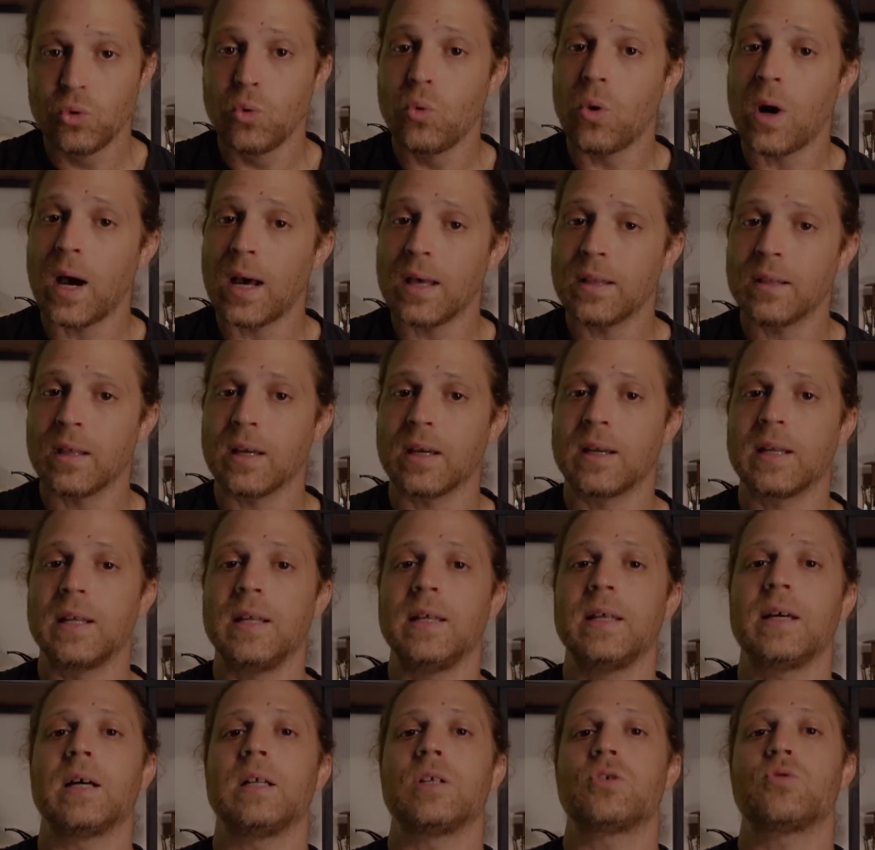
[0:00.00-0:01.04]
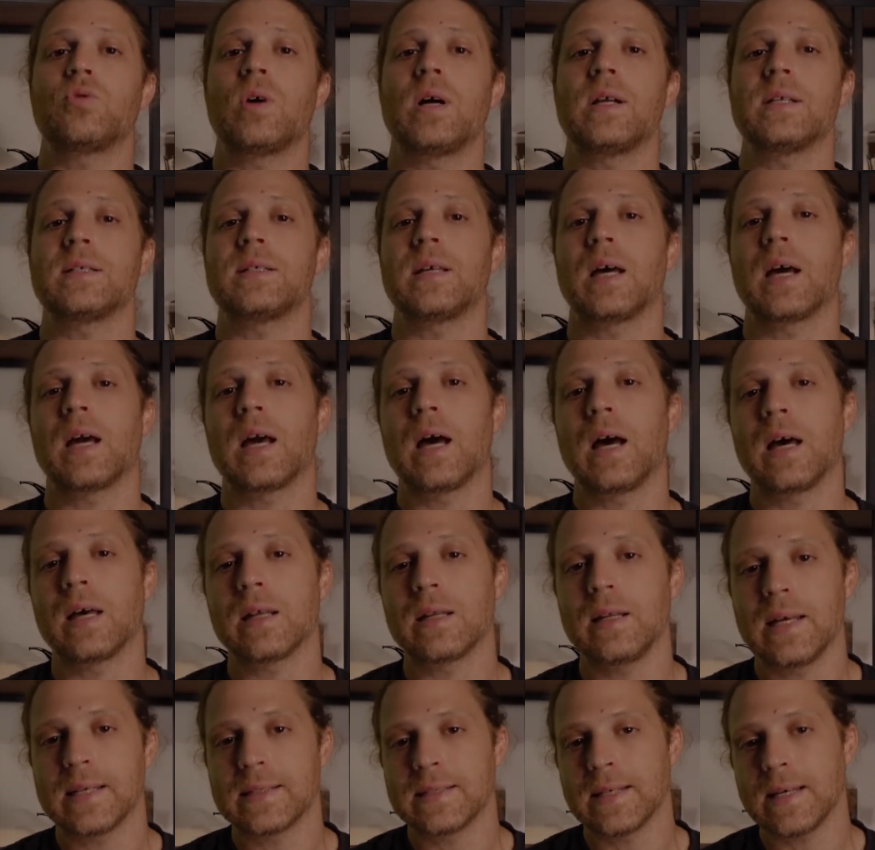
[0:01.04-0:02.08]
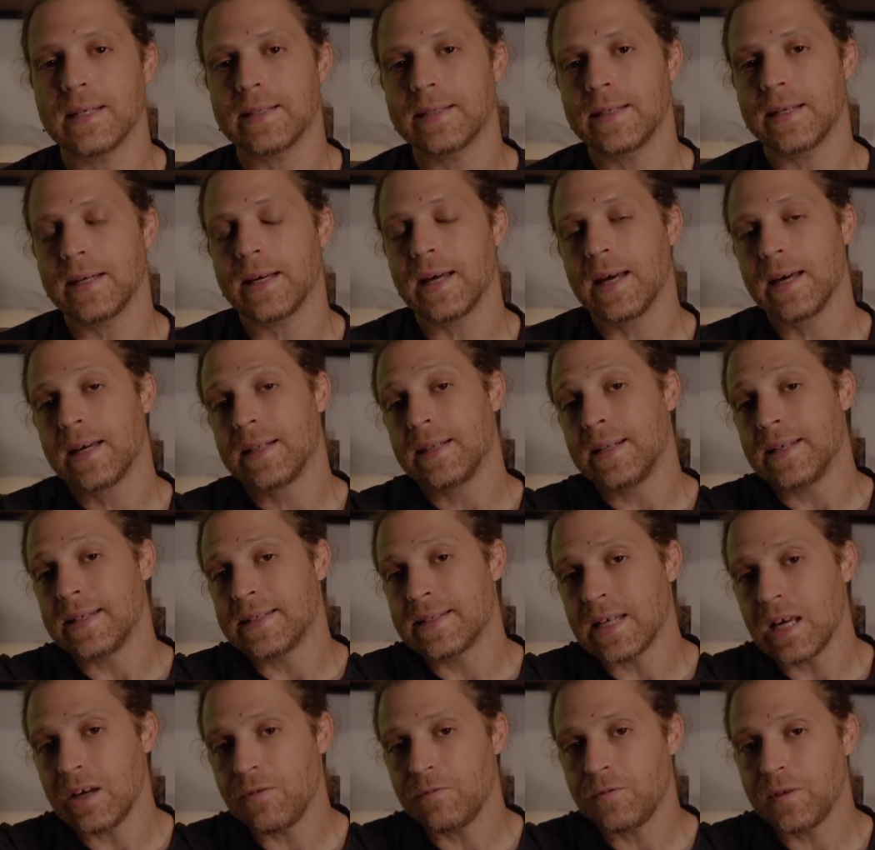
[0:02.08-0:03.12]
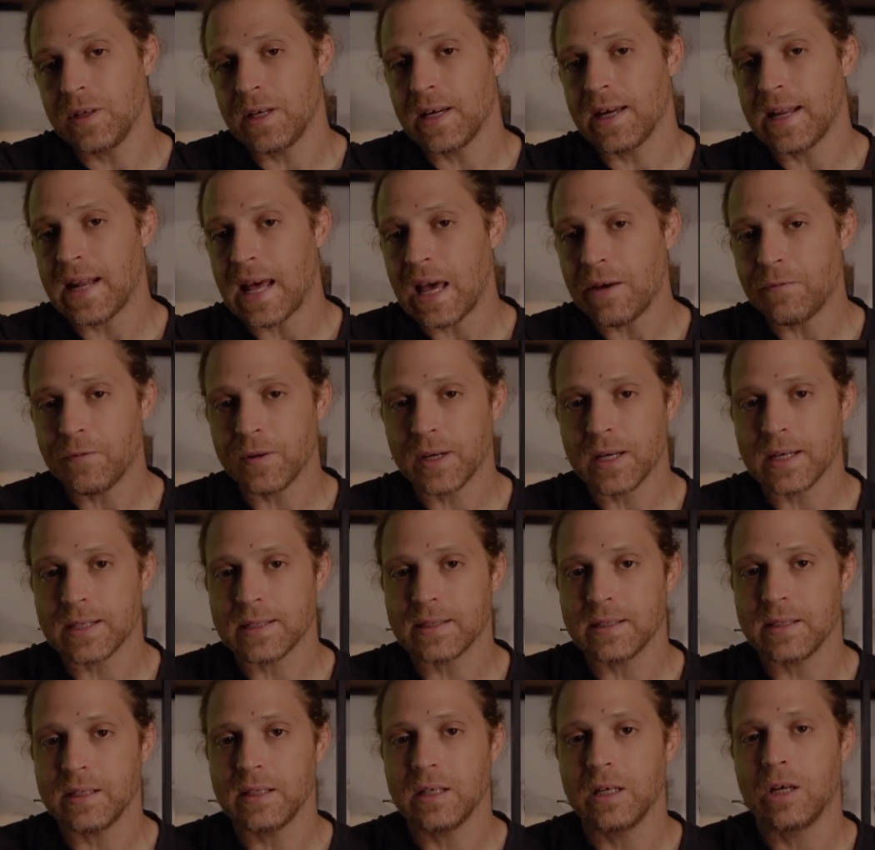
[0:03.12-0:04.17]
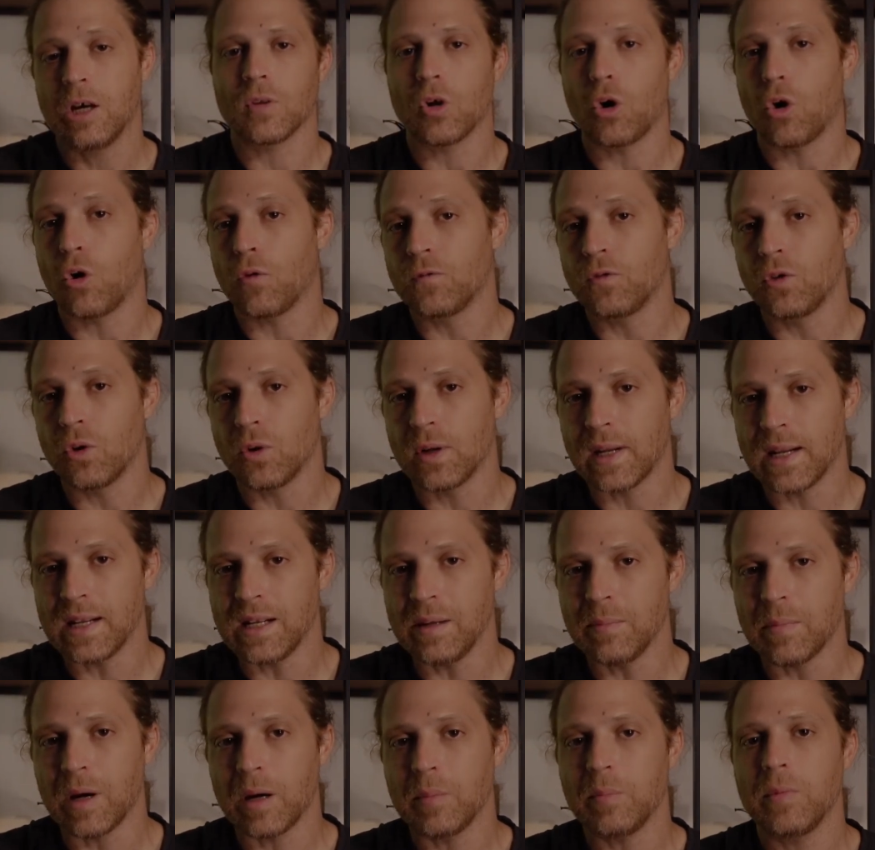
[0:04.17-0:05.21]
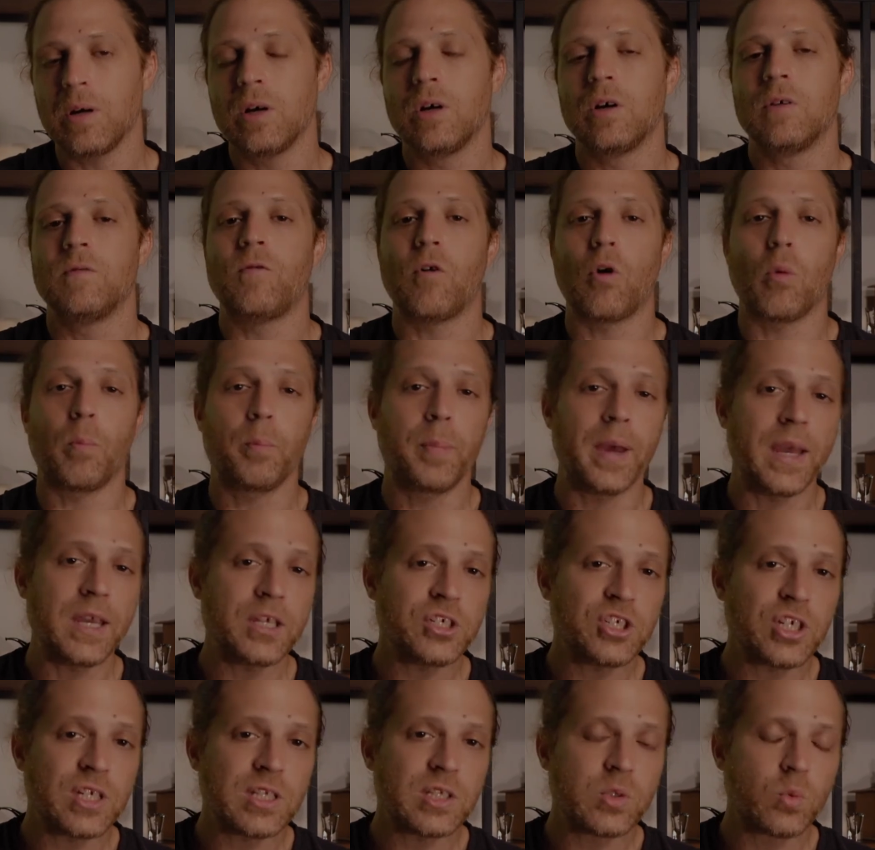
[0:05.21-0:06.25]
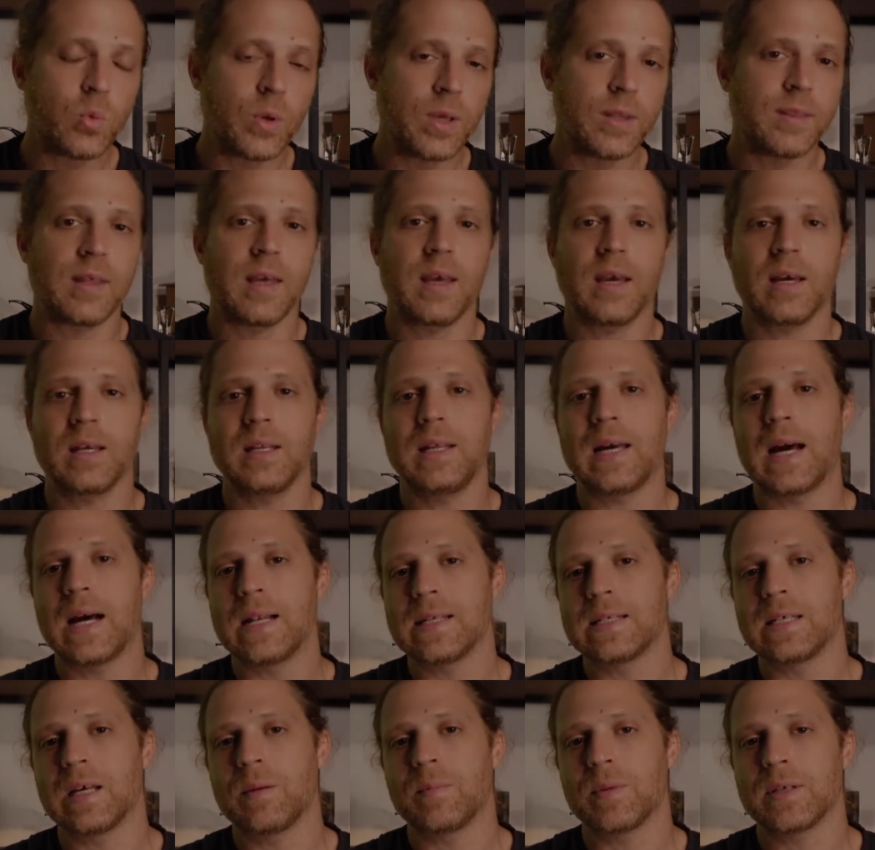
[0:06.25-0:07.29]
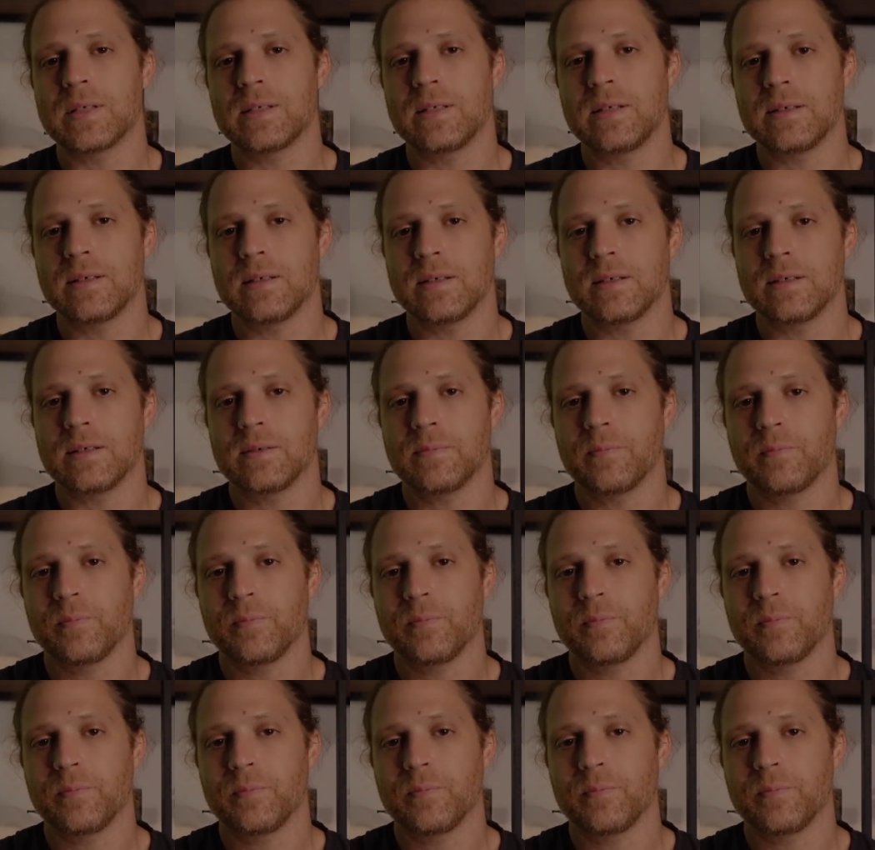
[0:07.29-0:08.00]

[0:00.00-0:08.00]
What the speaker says: 2 other clinical trials are currently assessing the safety and efficacy of donanemab for patients with early Alzheimer's disease.